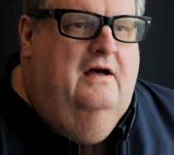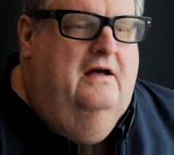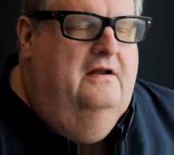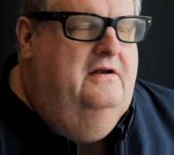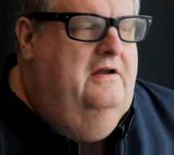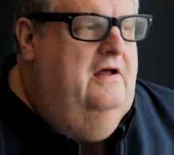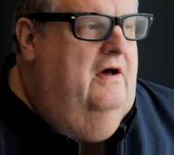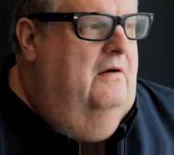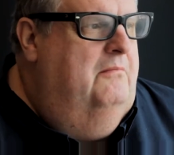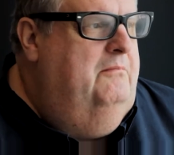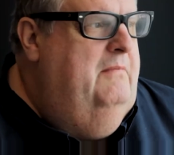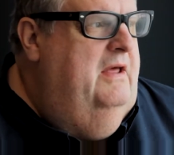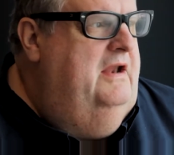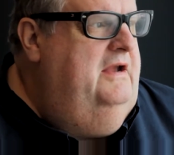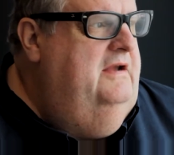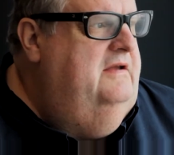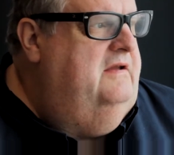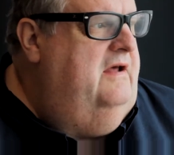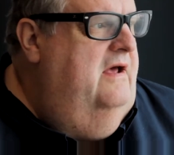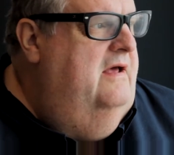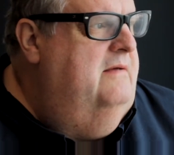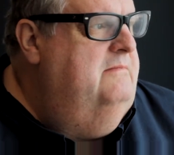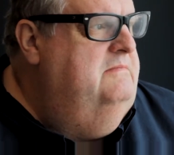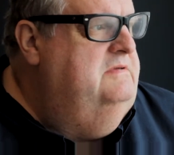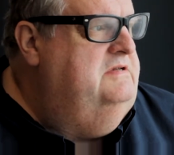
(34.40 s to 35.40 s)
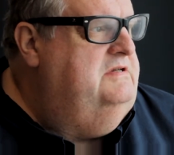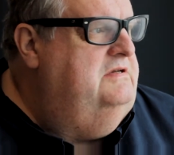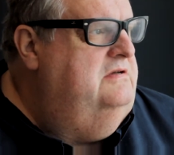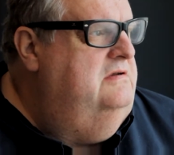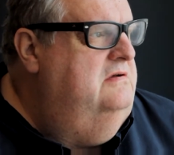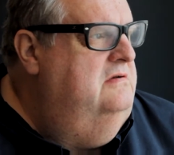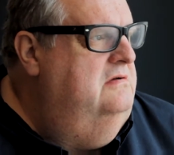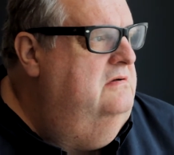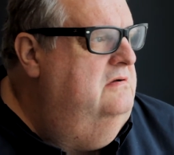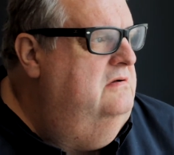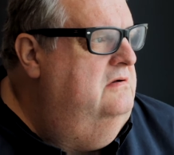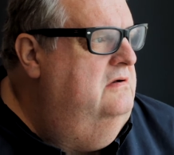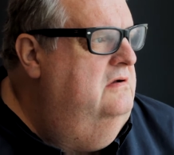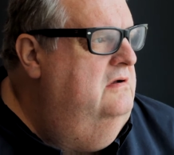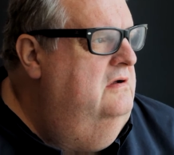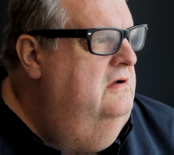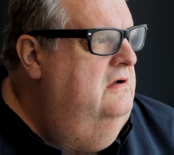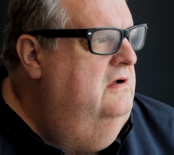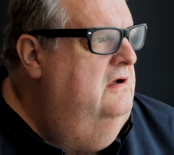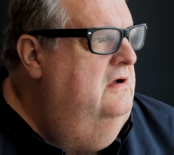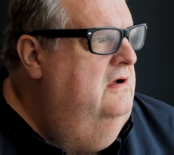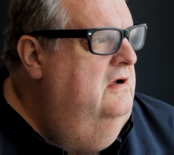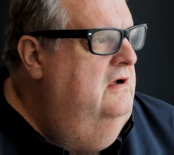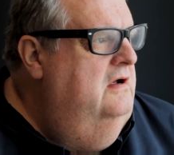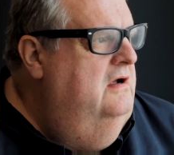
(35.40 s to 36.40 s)
Now, many times,
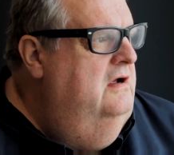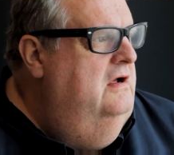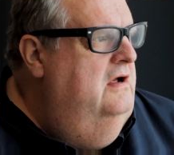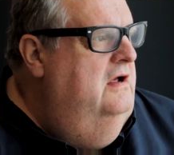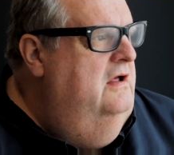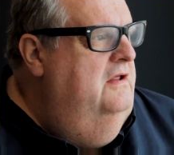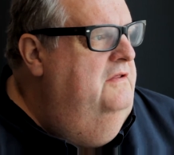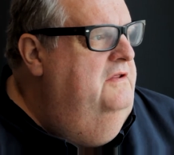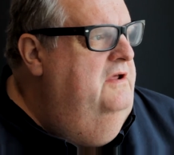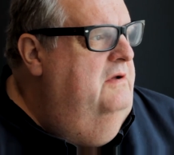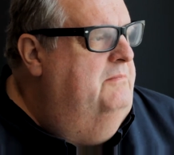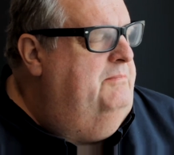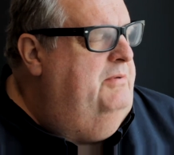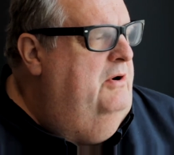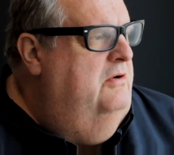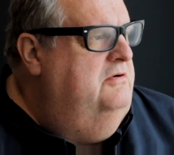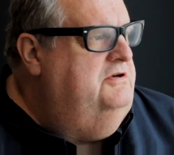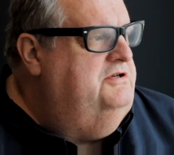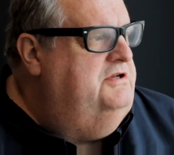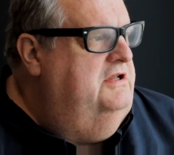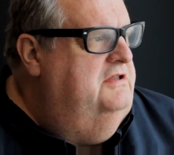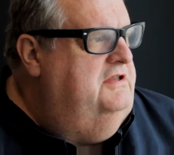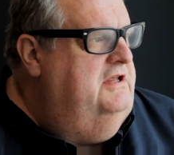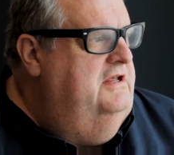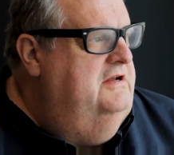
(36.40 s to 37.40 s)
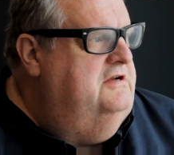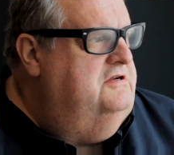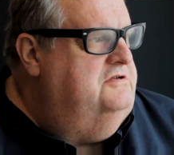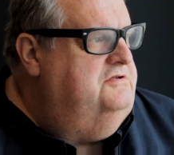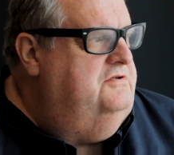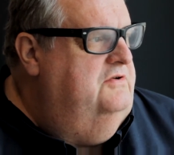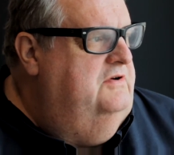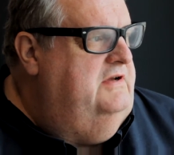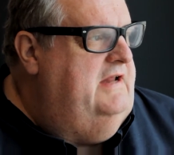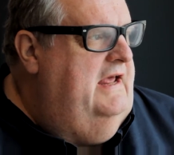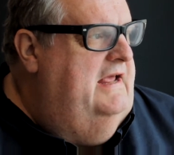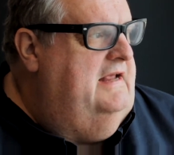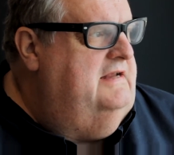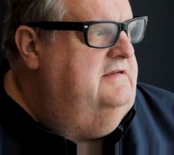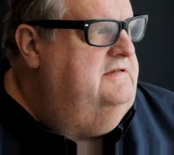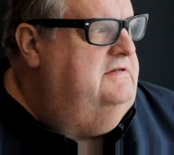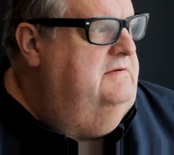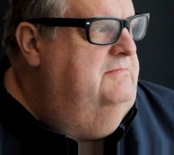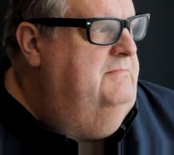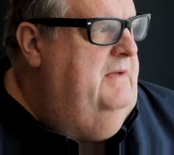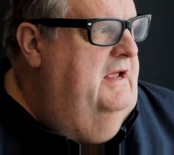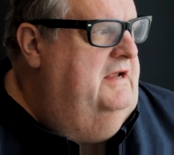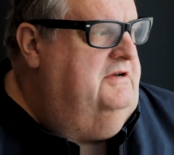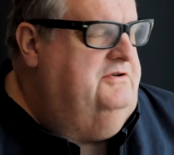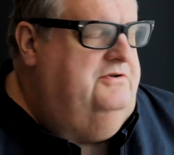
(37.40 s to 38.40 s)
the approach that the industry takes
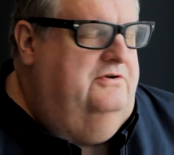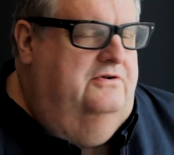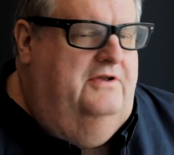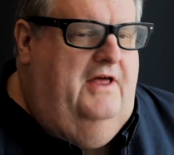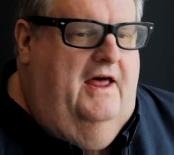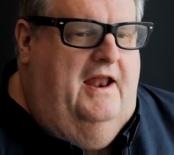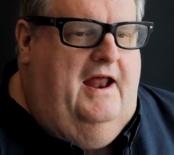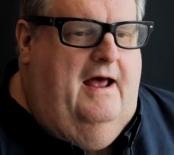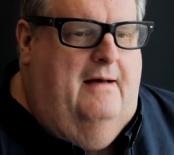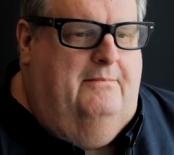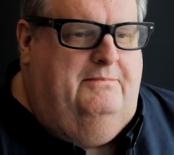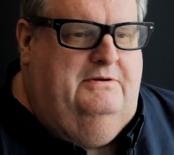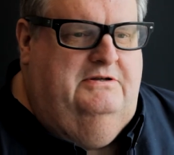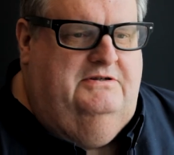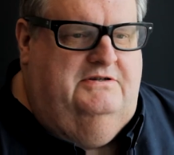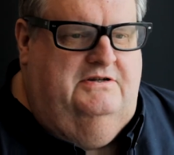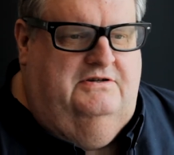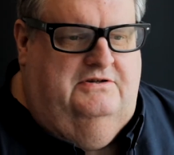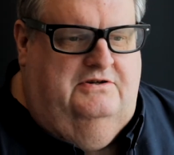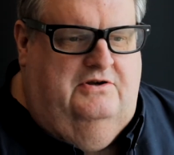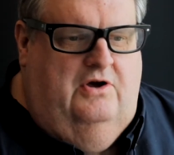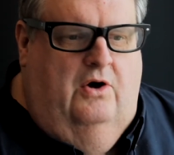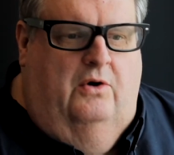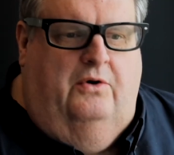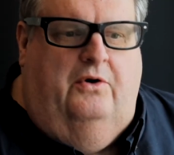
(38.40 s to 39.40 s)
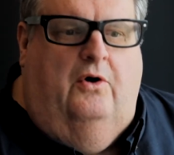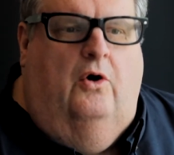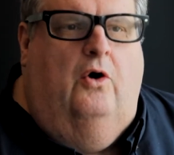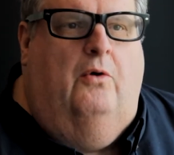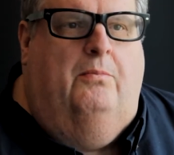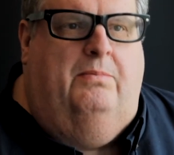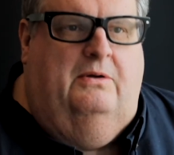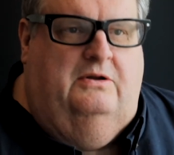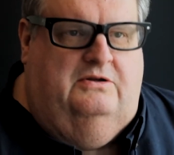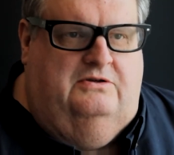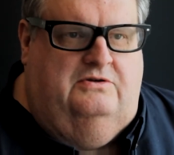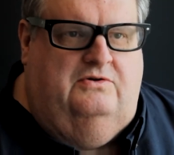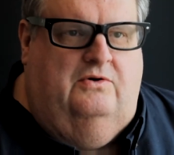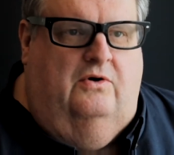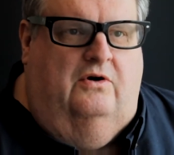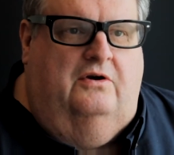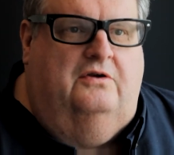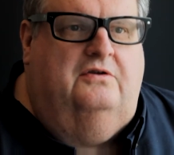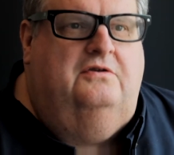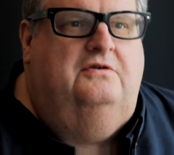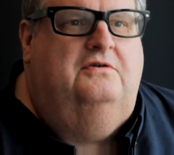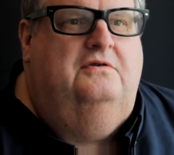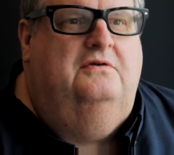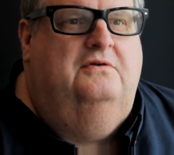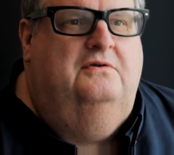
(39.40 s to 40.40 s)
to make sure that happens is go to open
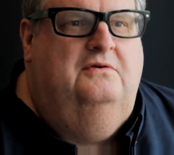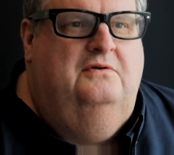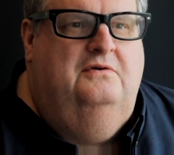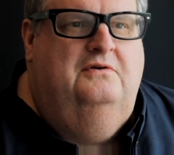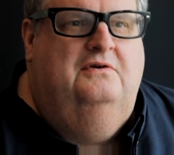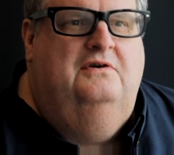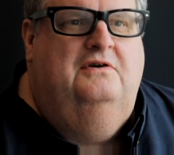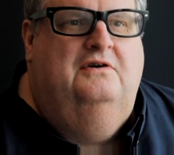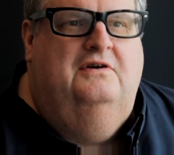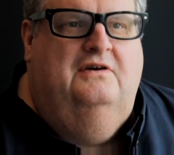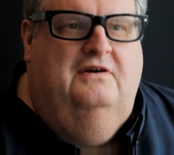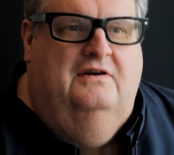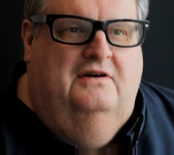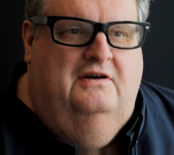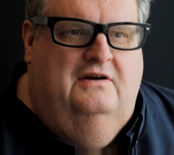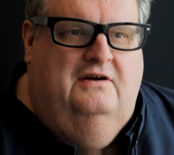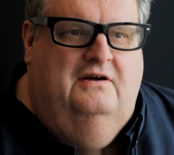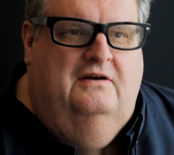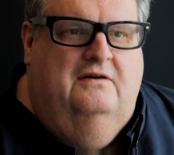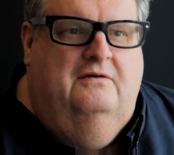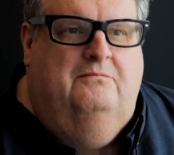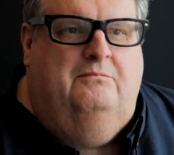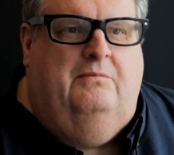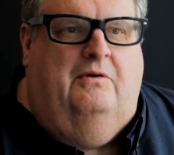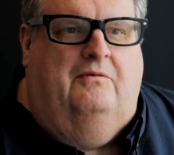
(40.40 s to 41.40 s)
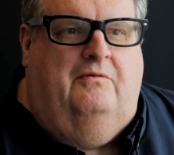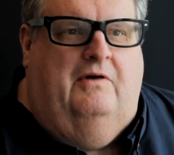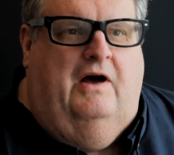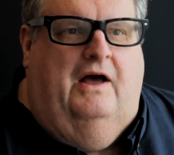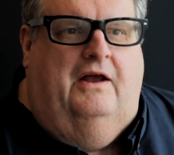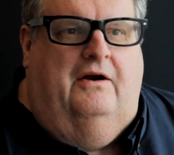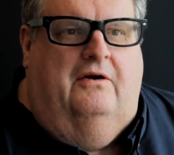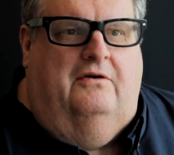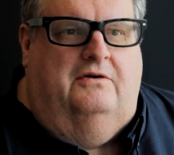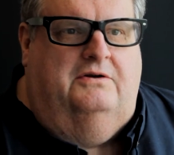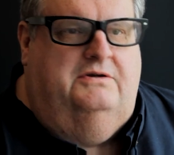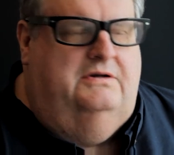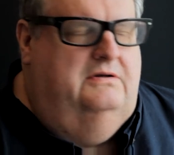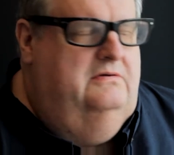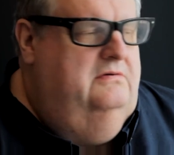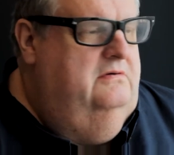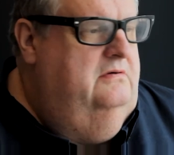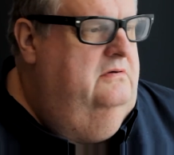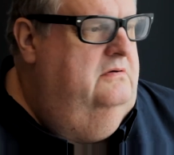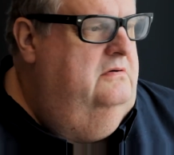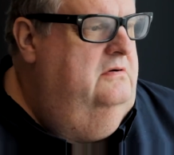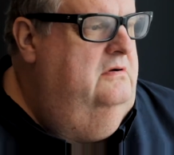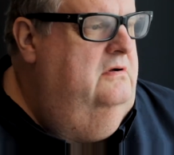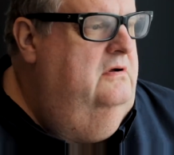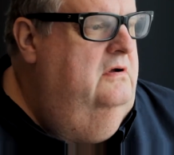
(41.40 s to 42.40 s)
source providers.
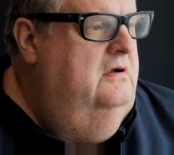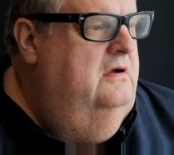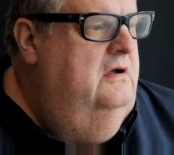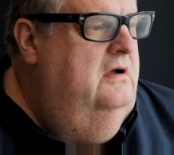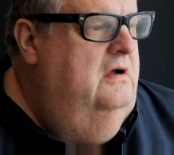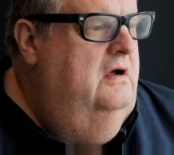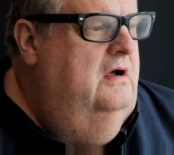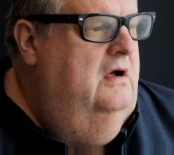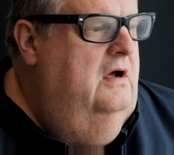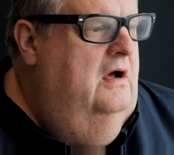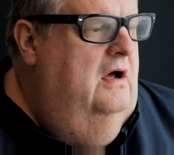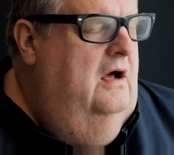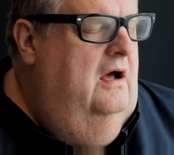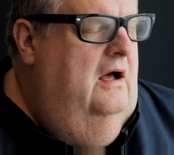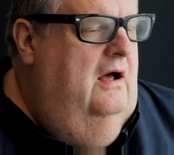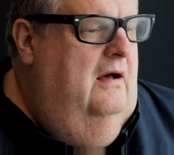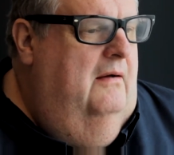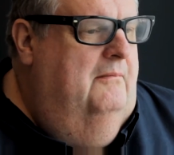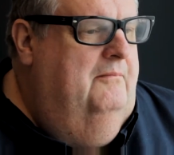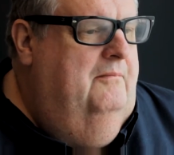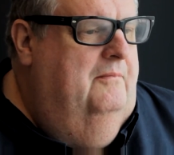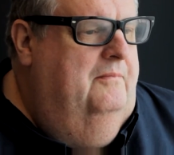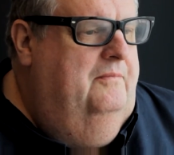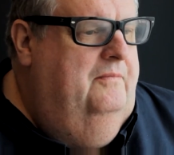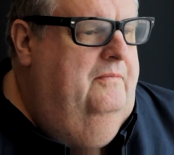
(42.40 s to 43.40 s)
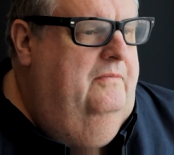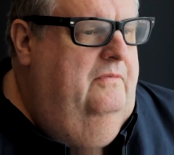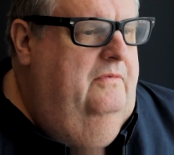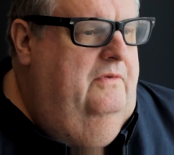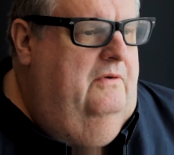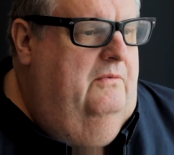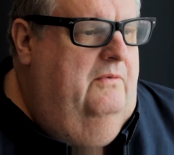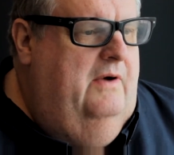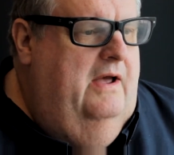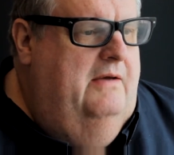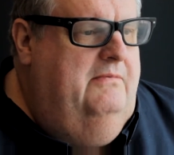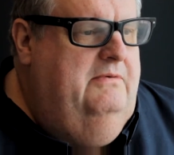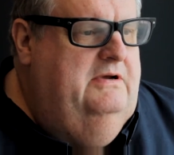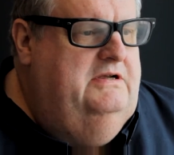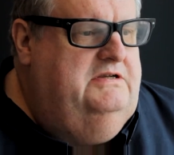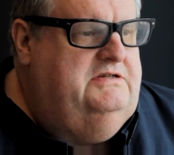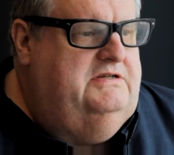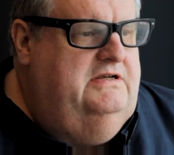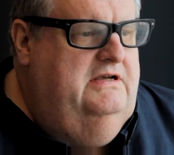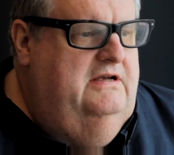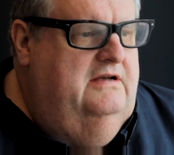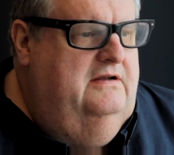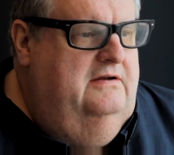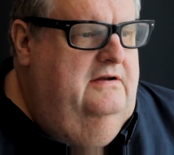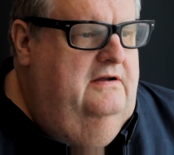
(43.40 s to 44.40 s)
The way we
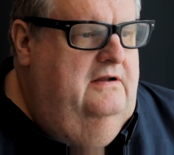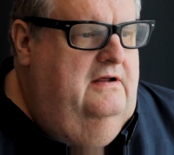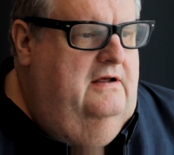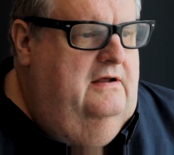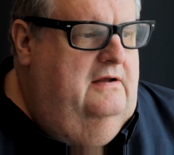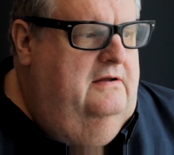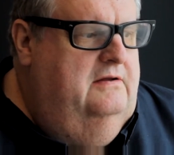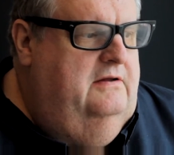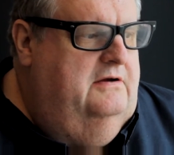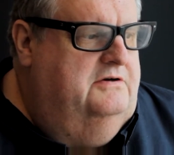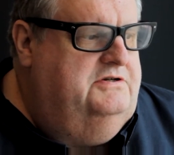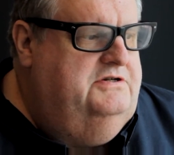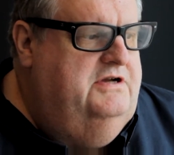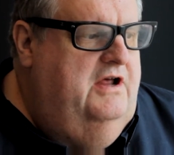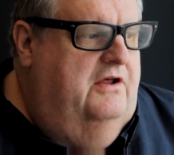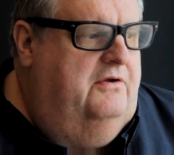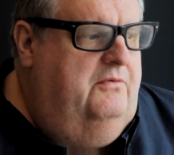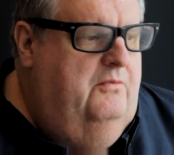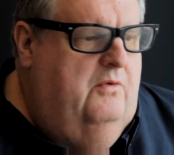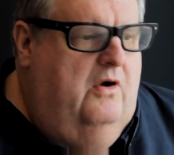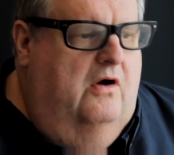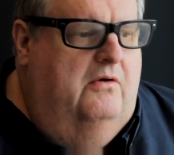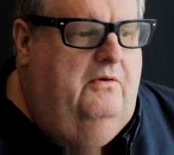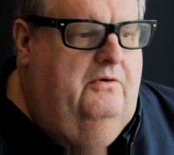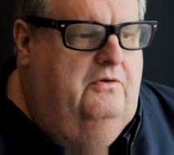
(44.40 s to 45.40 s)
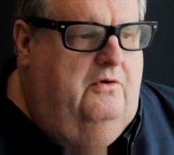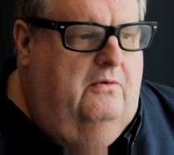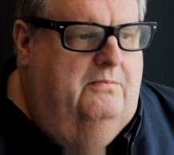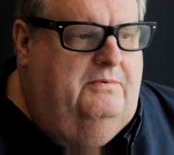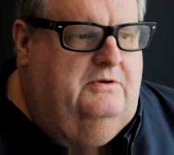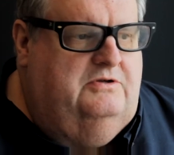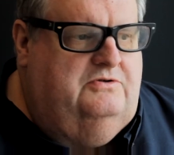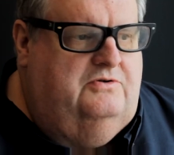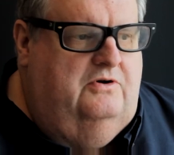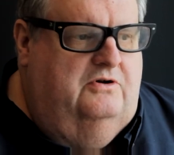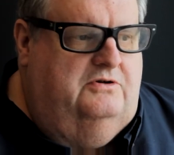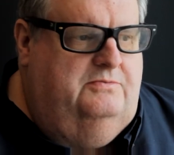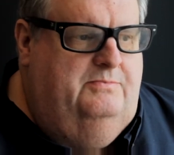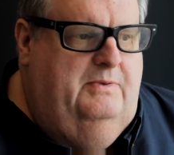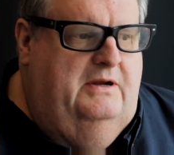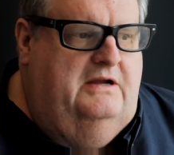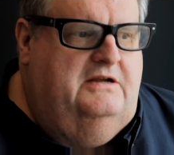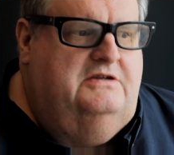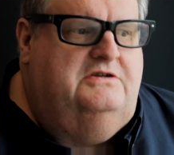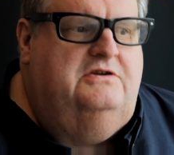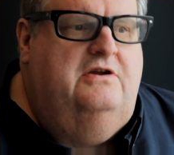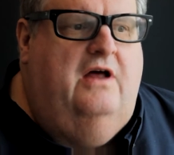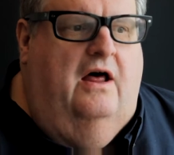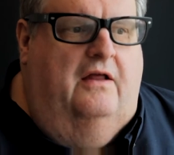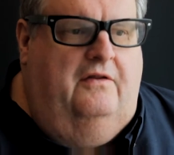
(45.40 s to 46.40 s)
see it, there's nothing wrong with open source, but
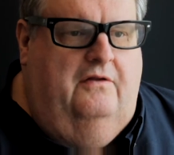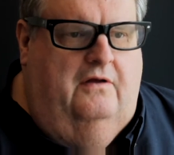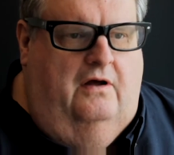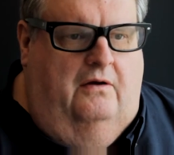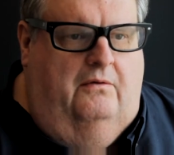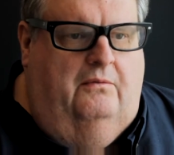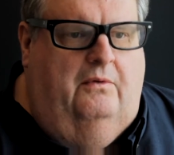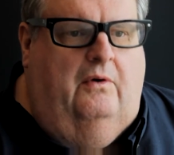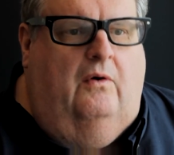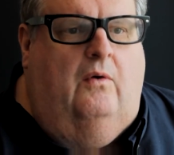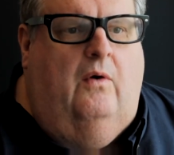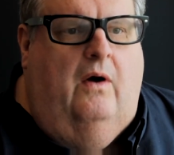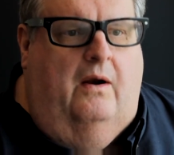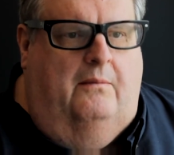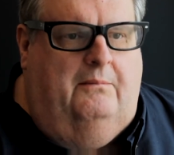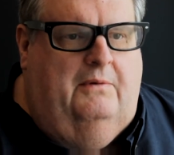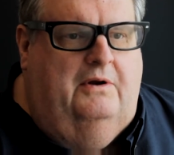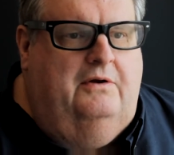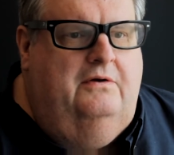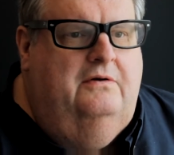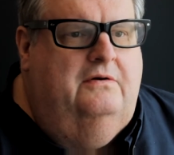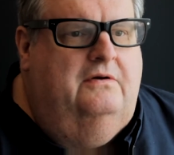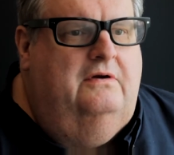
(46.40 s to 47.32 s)
it's not a requirement.